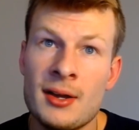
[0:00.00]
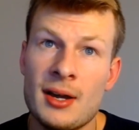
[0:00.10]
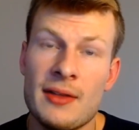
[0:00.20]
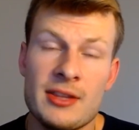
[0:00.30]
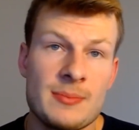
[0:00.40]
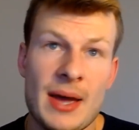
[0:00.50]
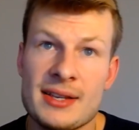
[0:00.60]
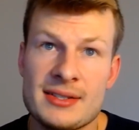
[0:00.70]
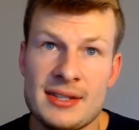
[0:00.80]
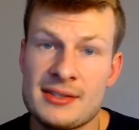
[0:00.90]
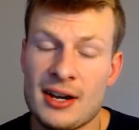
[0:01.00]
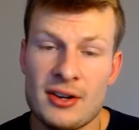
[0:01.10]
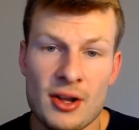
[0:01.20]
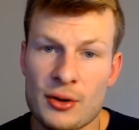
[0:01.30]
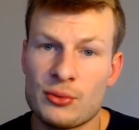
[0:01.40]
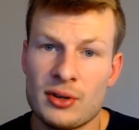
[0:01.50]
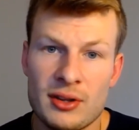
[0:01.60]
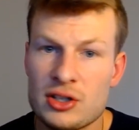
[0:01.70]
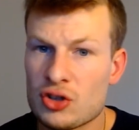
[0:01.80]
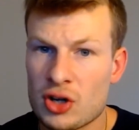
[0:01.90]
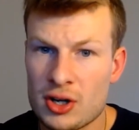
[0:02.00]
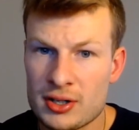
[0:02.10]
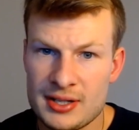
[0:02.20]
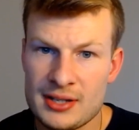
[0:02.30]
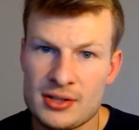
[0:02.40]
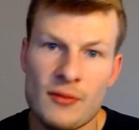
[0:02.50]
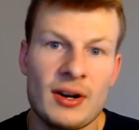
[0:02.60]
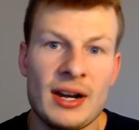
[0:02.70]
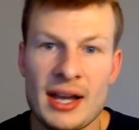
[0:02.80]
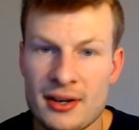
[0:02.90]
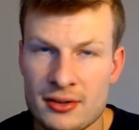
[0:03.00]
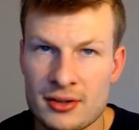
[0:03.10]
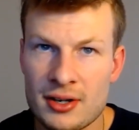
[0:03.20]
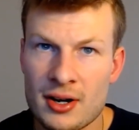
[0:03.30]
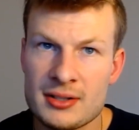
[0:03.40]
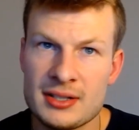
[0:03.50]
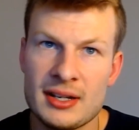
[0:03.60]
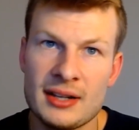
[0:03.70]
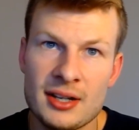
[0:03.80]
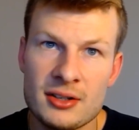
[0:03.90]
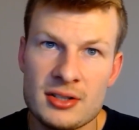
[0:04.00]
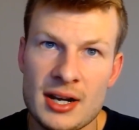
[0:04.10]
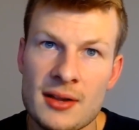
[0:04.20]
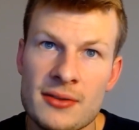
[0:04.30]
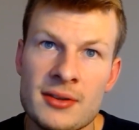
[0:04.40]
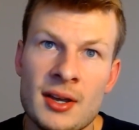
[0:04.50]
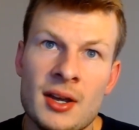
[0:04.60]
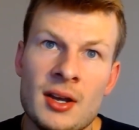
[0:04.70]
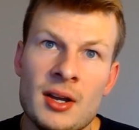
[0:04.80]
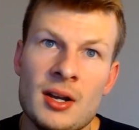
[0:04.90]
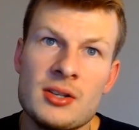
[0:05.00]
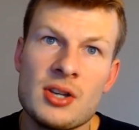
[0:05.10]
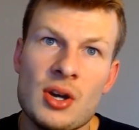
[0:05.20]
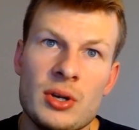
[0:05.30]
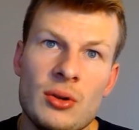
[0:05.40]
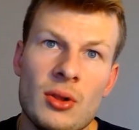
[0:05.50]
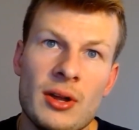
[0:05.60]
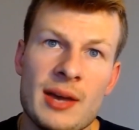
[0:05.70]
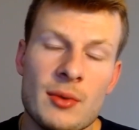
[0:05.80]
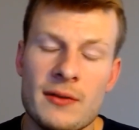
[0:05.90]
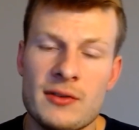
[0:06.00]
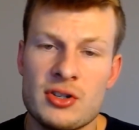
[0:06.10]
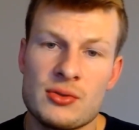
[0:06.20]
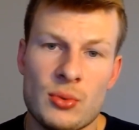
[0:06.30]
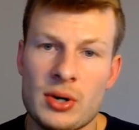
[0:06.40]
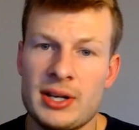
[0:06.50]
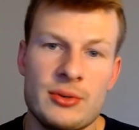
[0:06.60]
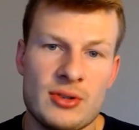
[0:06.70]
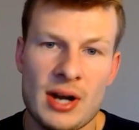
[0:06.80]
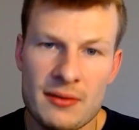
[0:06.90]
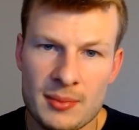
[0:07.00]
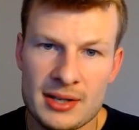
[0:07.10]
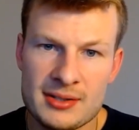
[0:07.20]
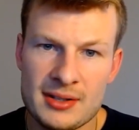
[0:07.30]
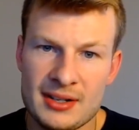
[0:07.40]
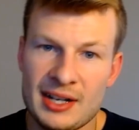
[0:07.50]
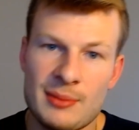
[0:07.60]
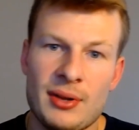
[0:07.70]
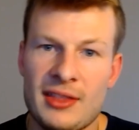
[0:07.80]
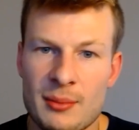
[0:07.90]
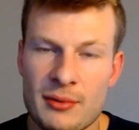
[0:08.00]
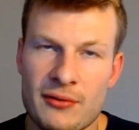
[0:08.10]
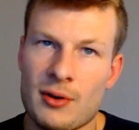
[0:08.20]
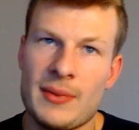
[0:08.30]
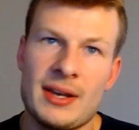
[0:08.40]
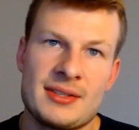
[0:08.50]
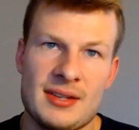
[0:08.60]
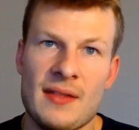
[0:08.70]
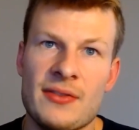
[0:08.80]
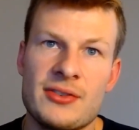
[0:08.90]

This past season, another really strong season, over 900 yards and 9 touchdowns. So when you look at Marvin Jones, 1, he was drafted by Cincinnati. He played there before. It makes sense.